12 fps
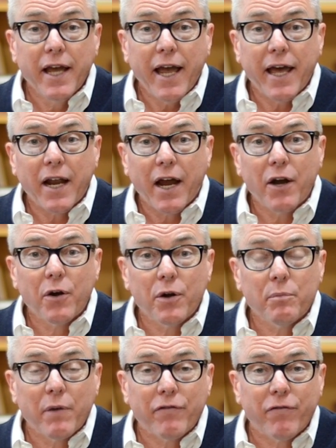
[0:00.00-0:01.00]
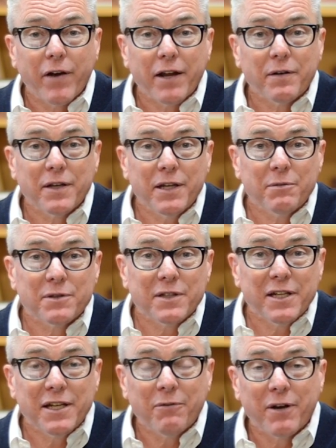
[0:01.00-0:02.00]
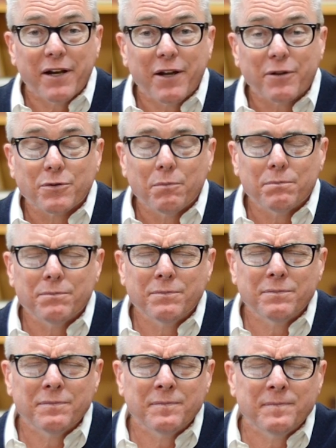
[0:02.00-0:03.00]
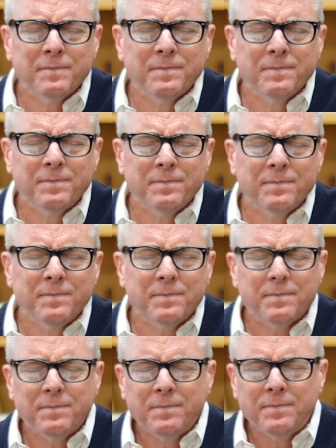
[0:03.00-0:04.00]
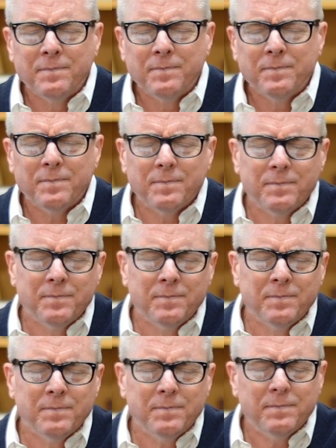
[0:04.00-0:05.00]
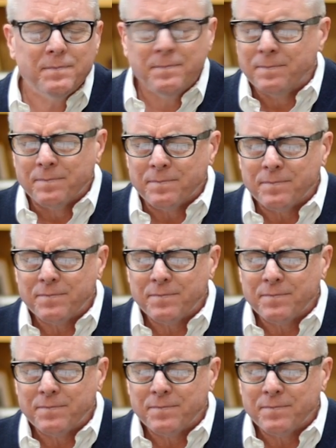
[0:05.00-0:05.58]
And I heard my friend he was eating one, and he goes, mmm, mmm, mmm, mmm.